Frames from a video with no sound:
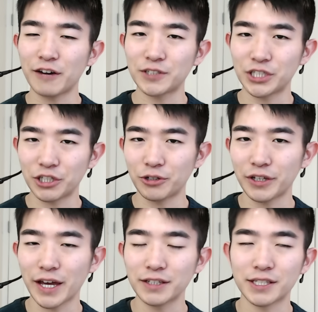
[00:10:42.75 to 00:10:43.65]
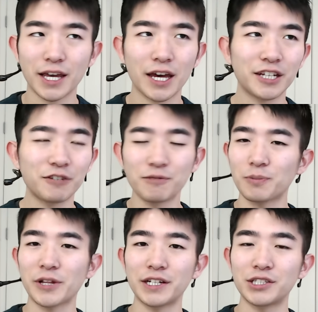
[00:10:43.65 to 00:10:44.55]
a degree yet, and if you're
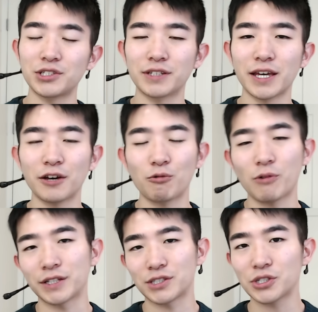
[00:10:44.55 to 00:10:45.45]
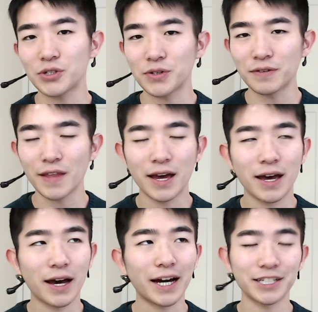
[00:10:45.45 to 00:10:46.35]
planning to get one soon,
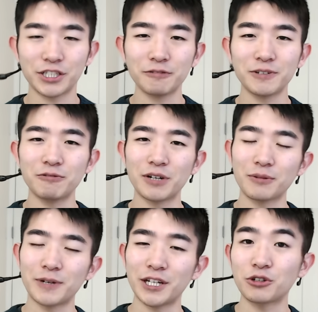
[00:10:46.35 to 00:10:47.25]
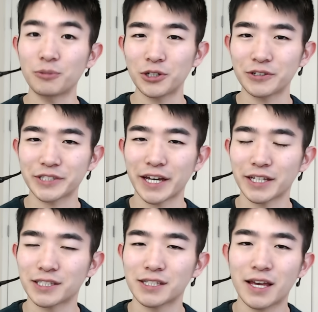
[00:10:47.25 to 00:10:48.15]
I definitely recommend computer
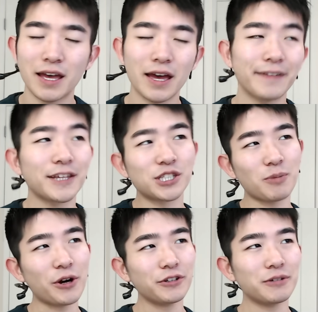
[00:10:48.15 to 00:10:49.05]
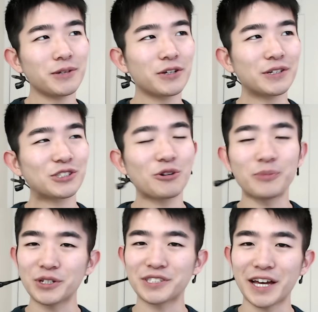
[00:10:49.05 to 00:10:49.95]
science. And that's partly because
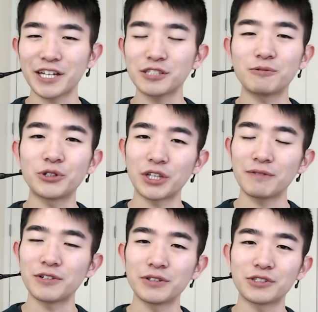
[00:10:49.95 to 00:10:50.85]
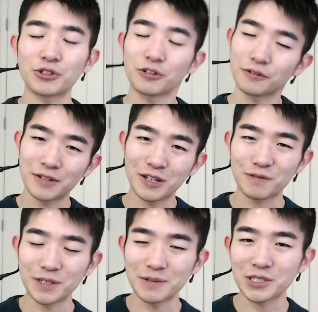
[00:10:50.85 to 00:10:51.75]
computer science will give you sort of
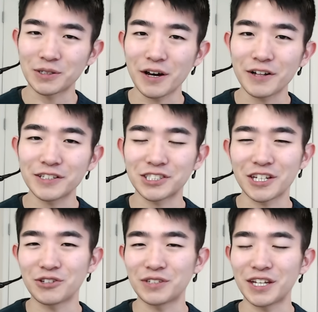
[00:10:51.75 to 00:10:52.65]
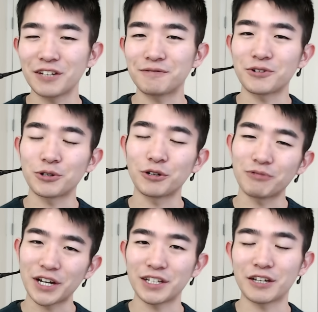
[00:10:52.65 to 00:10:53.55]
fundamental knowledge that you need for
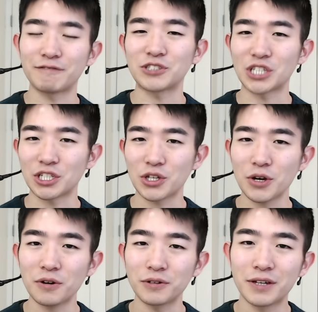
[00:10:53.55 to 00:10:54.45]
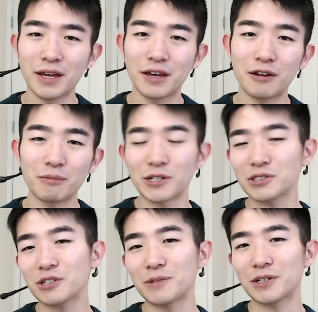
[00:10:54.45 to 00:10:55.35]
writing efficient code, but
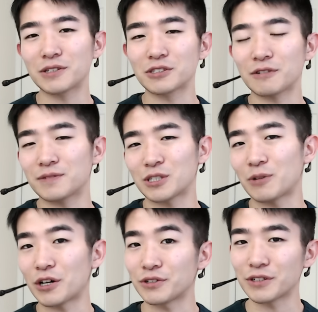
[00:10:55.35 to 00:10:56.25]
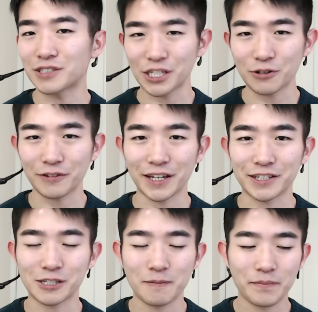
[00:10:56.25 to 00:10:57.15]
also because of some other subtle things.